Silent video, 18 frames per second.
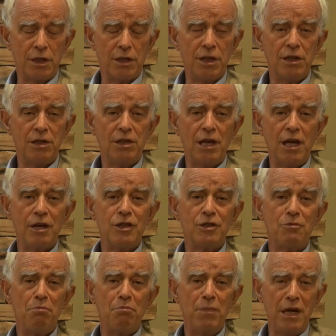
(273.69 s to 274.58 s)
And it
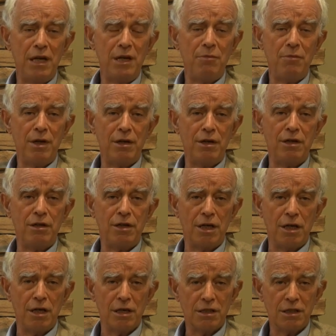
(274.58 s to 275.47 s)
takes many, many
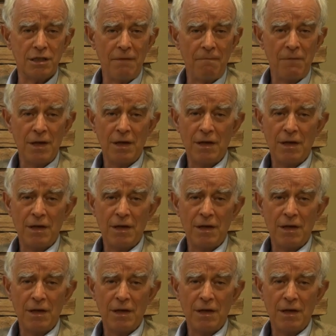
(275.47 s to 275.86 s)
years,